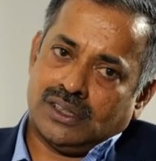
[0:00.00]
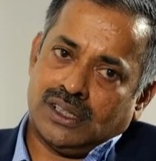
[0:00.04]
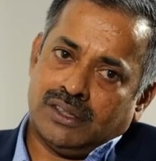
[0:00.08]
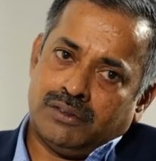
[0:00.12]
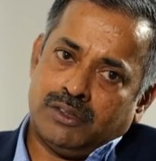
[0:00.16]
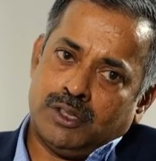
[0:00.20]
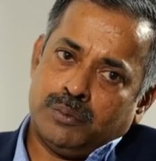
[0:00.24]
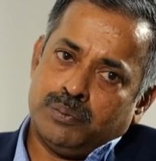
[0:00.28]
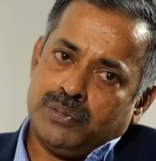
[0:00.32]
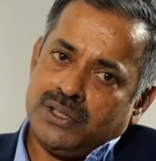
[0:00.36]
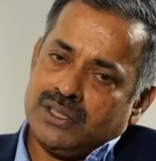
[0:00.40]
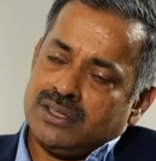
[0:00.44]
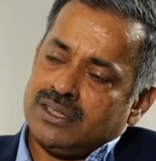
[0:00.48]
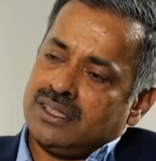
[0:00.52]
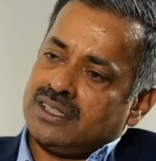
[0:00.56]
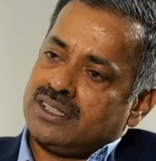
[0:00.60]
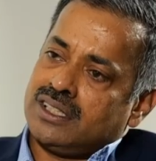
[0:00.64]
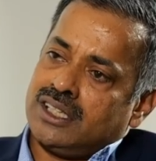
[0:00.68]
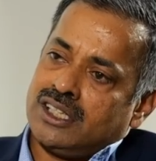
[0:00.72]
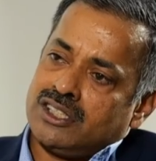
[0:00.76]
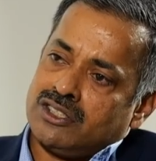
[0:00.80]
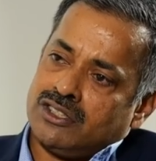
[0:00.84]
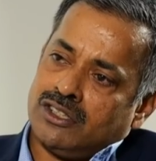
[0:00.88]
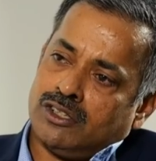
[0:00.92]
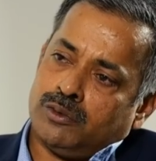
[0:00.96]
Every business
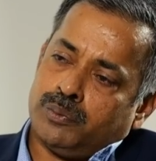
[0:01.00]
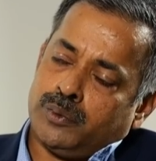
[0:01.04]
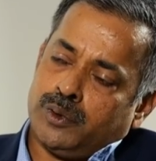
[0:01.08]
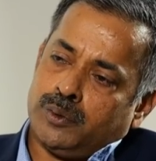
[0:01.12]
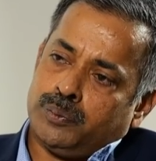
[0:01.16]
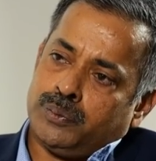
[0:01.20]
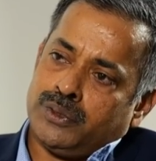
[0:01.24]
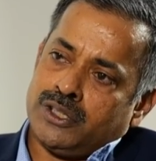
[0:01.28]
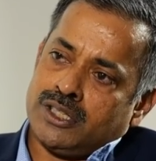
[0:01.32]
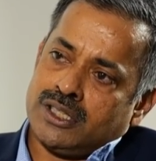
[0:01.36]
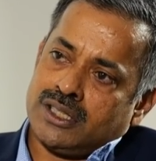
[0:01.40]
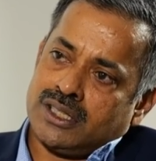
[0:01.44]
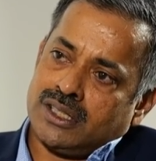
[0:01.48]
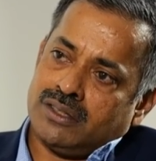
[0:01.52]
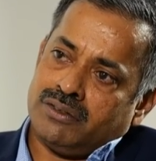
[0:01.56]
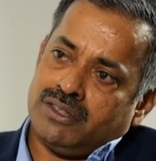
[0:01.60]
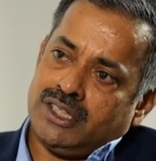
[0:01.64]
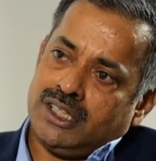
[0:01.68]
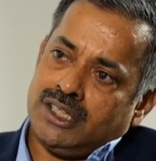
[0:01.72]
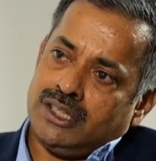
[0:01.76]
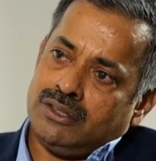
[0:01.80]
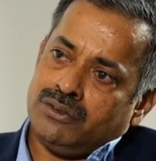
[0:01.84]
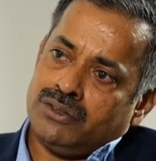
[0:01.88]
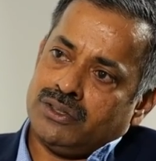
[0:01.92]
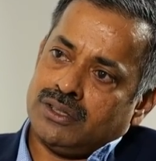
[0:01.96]
has to have a purpose, every
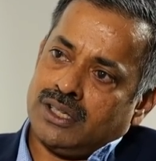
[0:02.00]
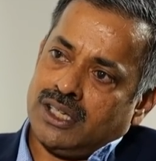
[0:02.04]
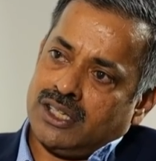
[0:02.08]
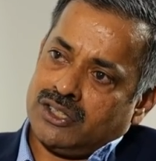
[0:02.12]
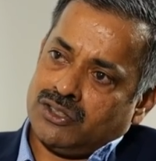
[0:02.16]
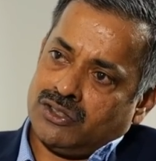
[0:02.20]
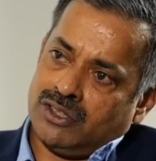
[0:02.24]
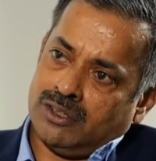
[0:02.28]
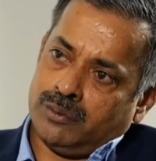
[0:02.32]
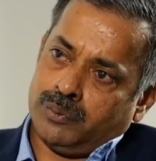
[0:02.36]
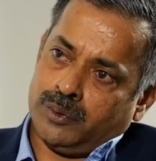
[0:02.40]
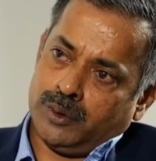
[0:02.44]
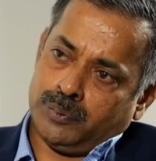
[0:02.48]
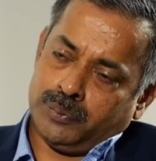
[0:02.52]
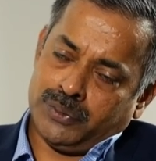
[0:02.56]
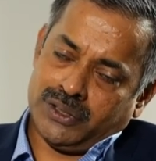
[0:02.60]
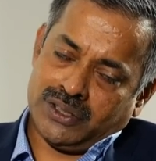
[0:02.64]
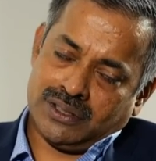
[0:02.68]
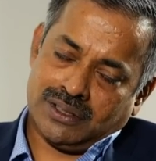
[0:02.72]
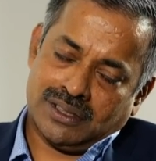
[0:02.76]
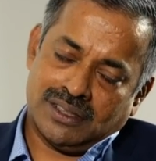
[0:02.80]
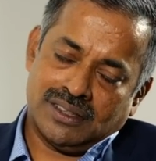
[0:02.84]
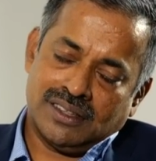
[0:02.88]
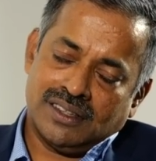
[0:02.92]
individual has to have a purpose.